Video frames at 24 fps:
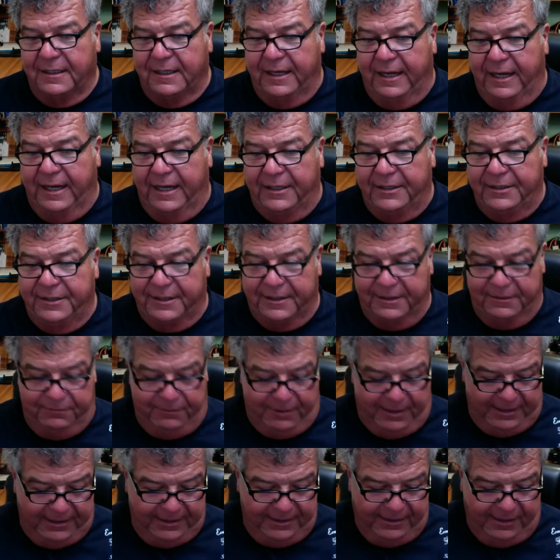and you can
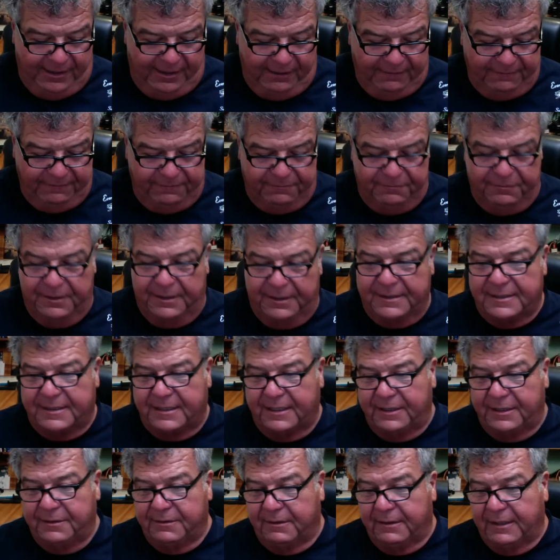write it off. We can
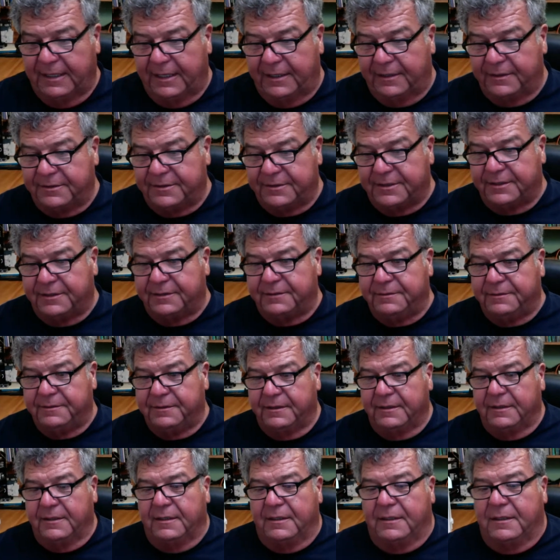send you a letter too.
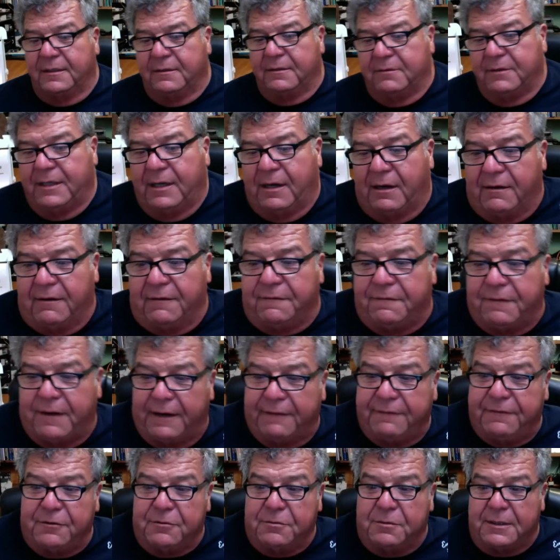We are a
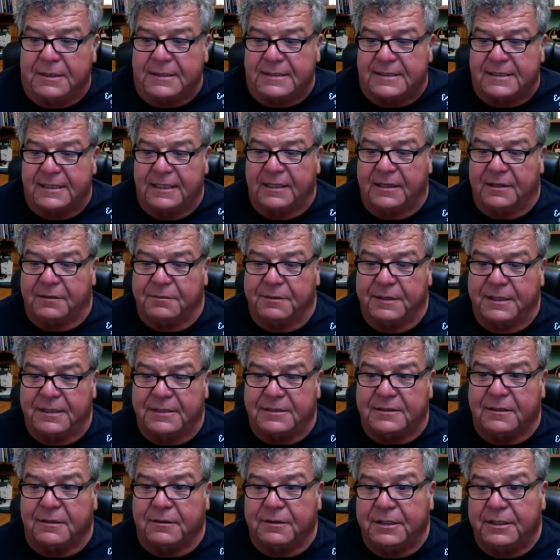501c3,
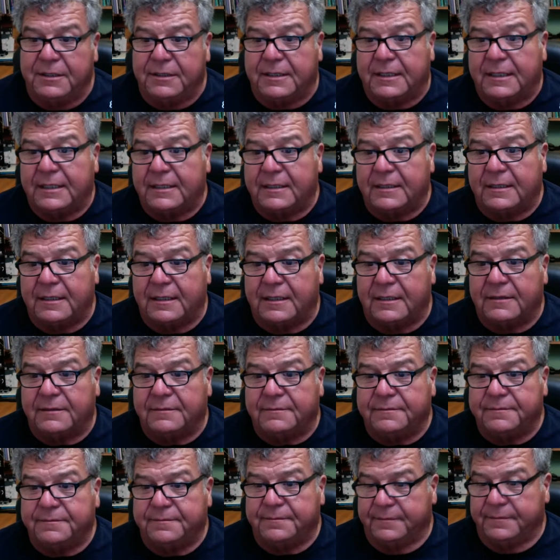so you can,
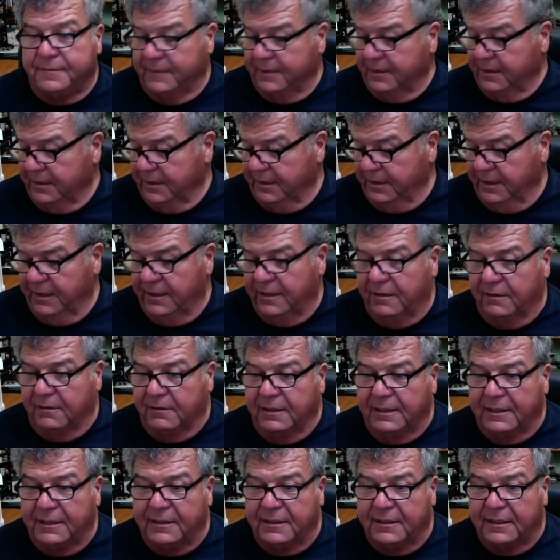
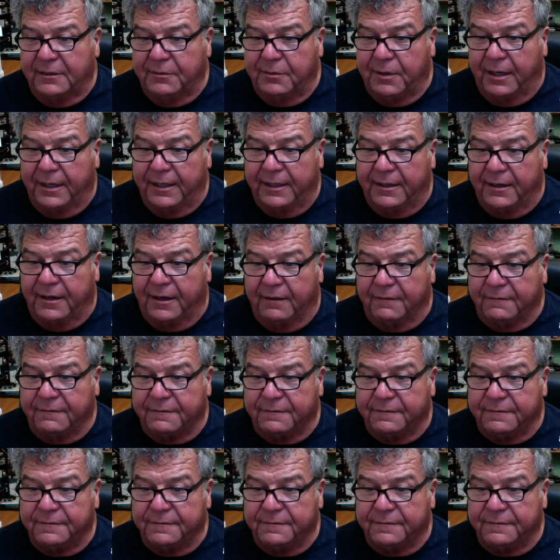legally write it off.